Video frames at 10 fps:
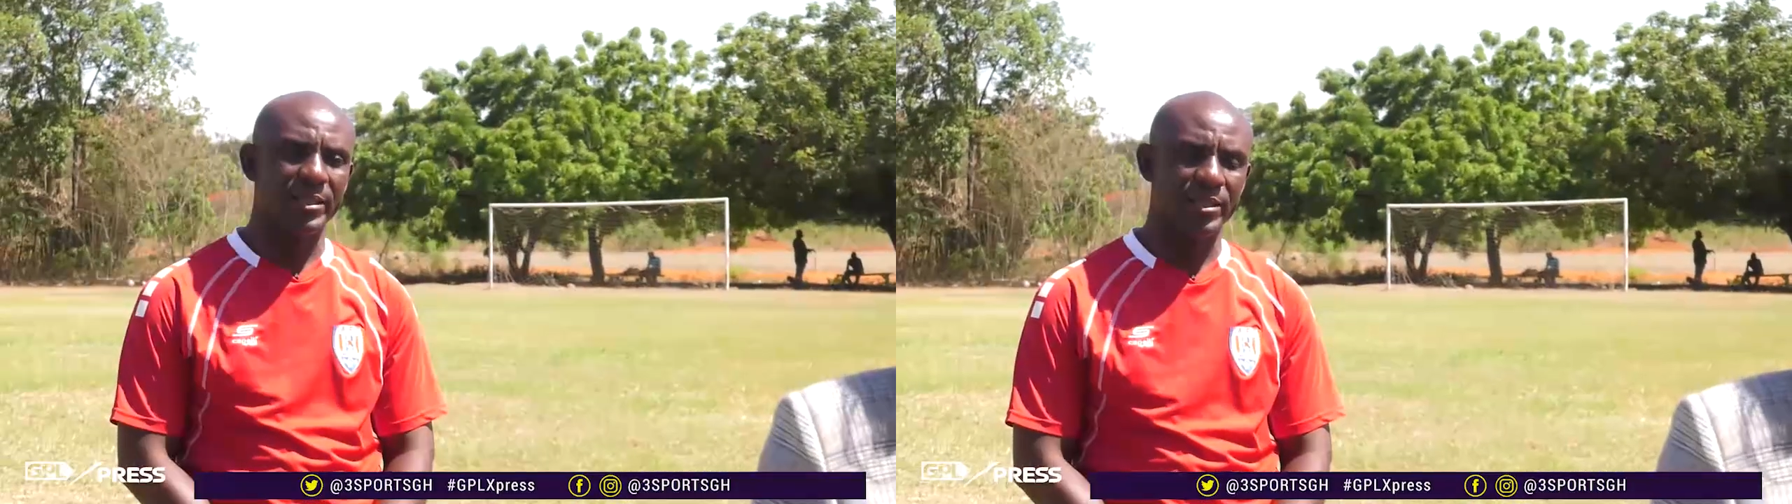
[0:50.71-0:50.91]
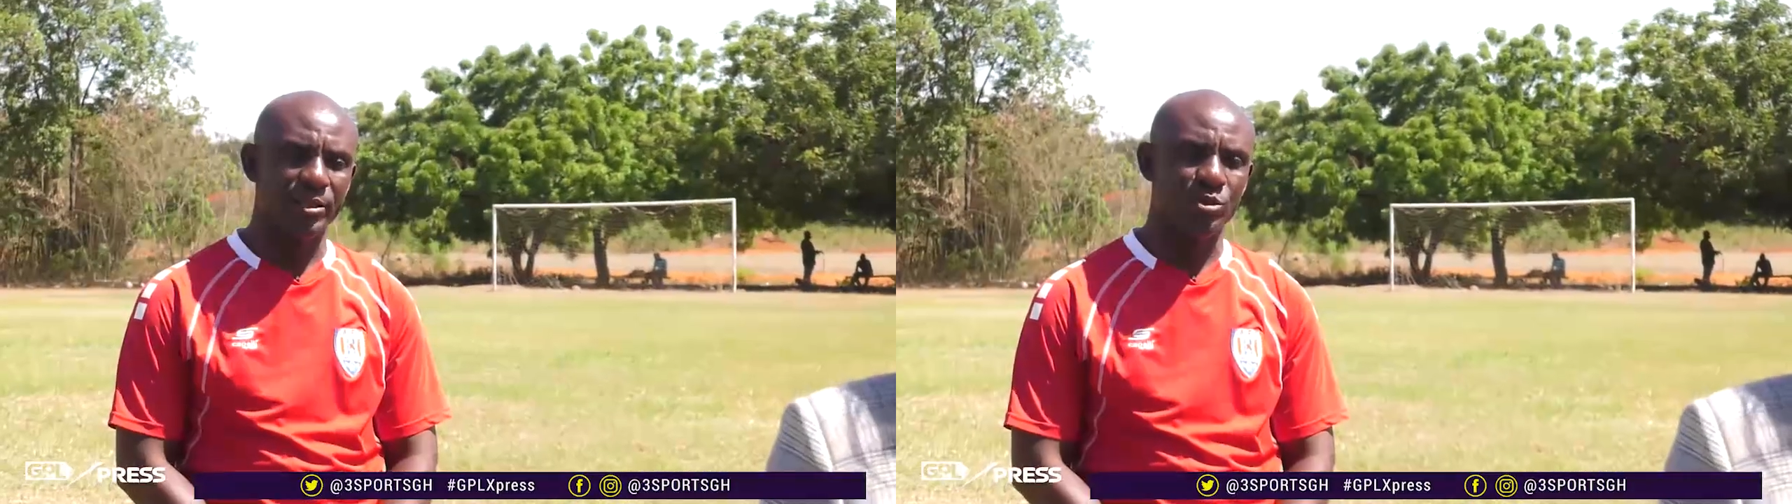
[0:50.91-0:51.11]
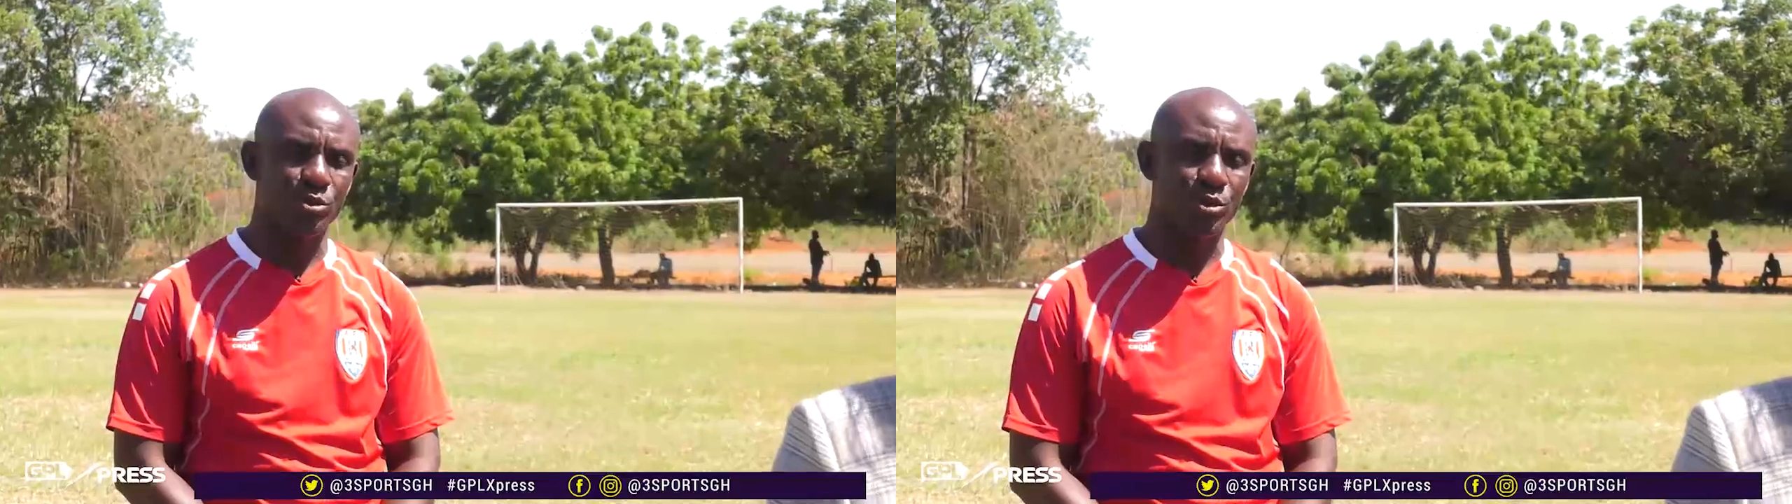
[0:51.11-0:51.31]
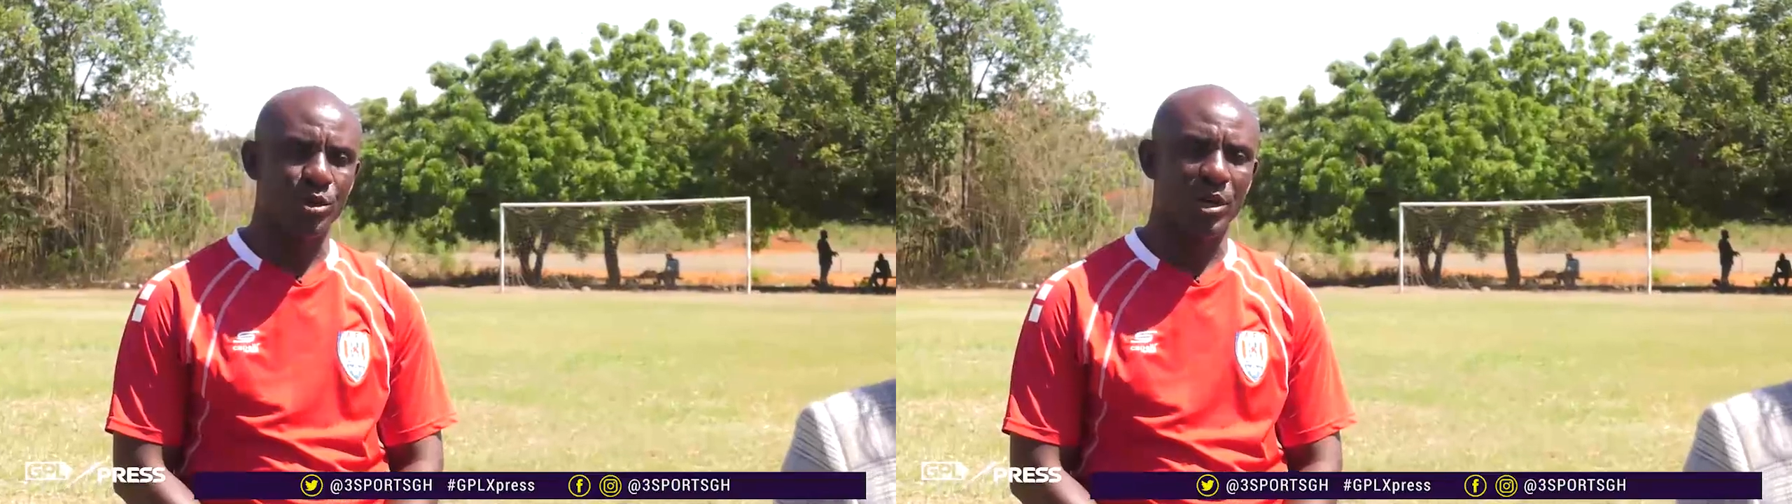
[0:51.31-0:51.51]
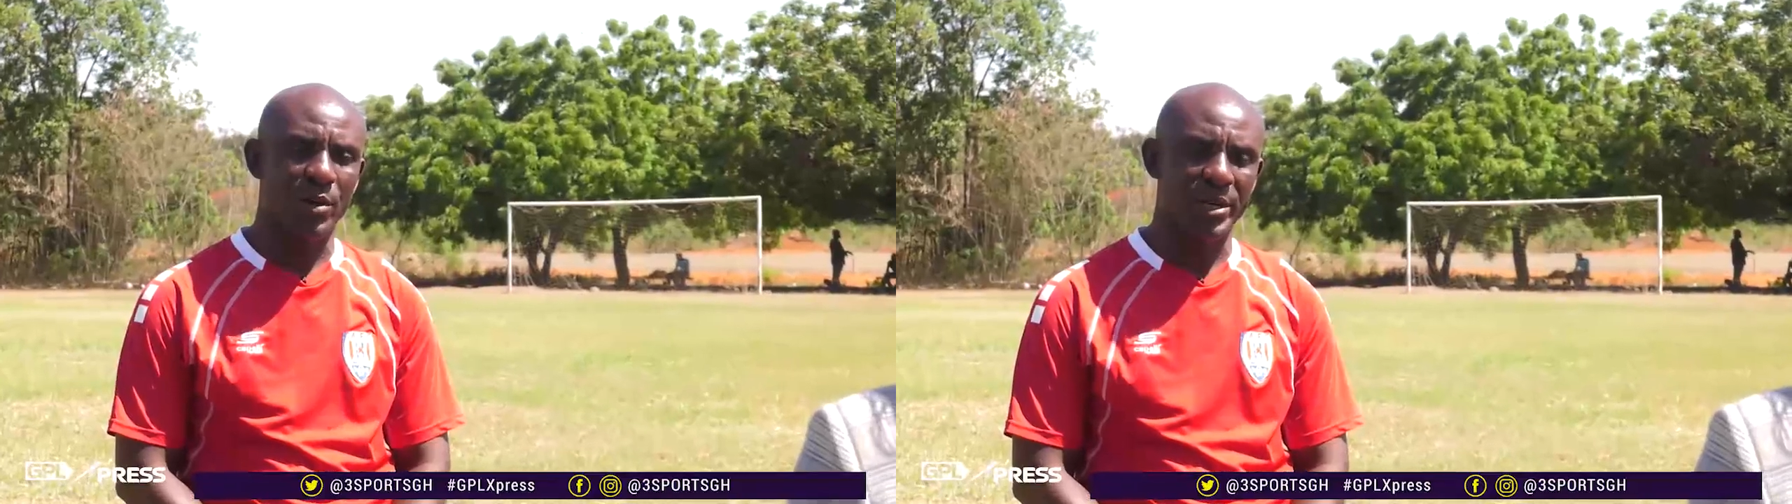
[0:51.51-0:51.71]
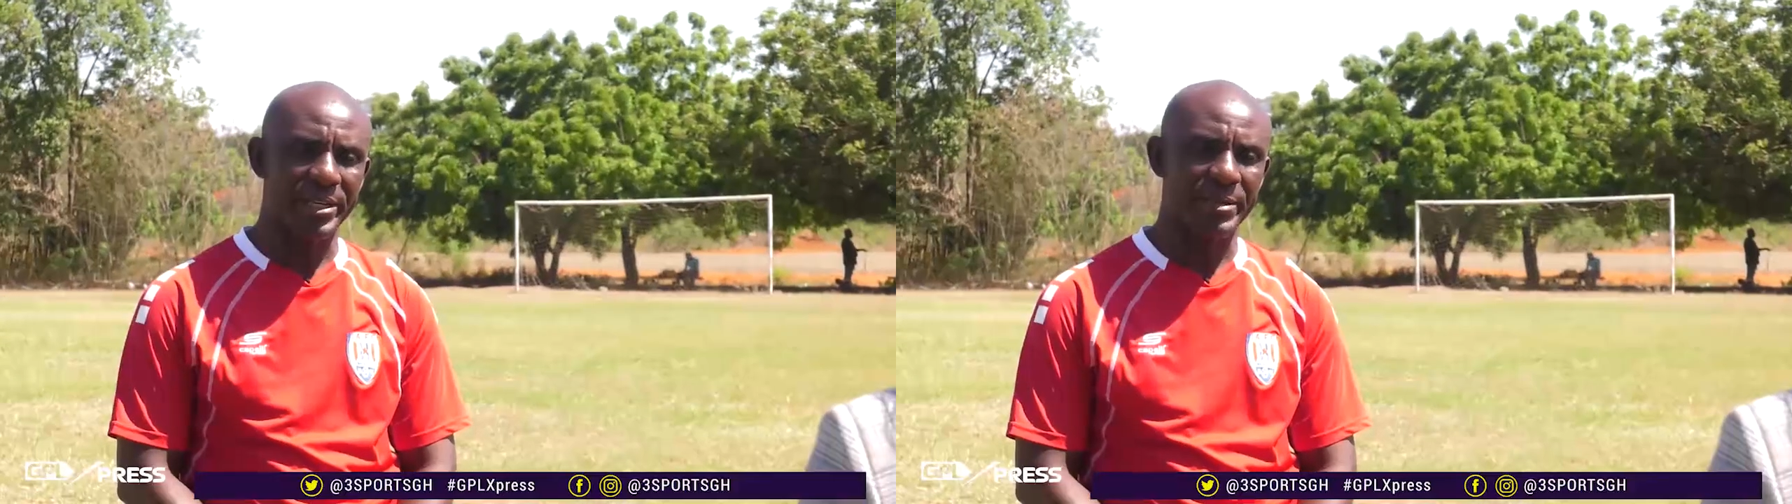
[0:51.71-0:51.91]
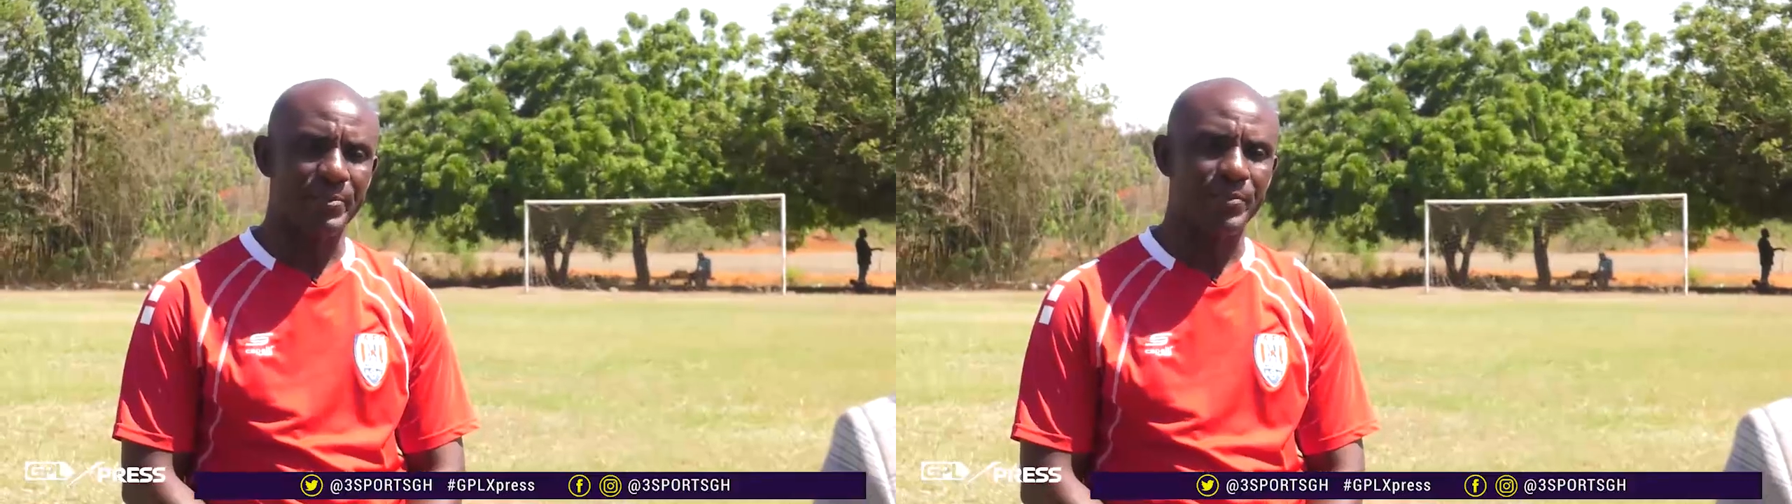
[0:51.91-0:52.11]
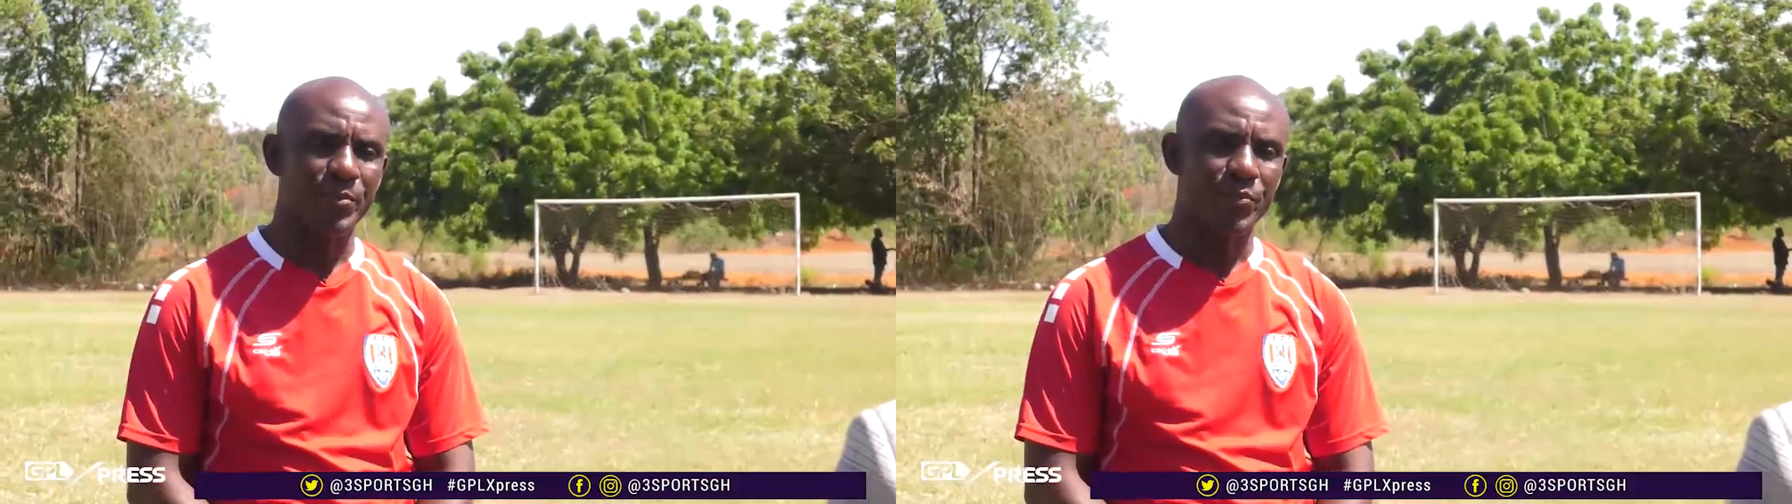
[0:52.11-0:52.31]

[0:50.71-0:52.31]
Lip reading: into our game,